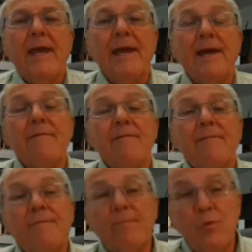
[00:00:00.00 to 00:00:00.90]
And
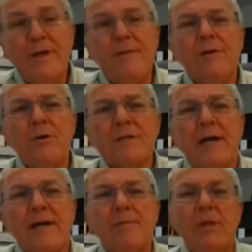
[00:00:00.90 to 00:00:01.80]
with those
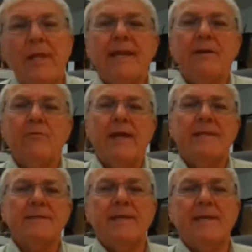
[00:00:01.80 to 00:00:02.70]
kind of planting
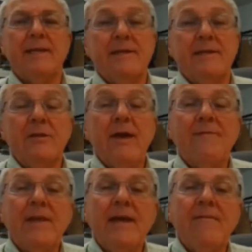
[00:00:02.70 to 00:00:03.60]
rates, then you
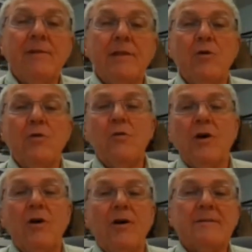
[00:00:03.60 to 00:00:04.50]
have to have low
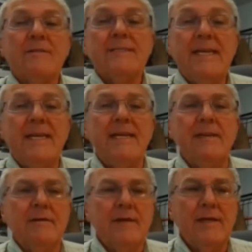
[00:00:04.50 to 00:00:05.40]
cost seed.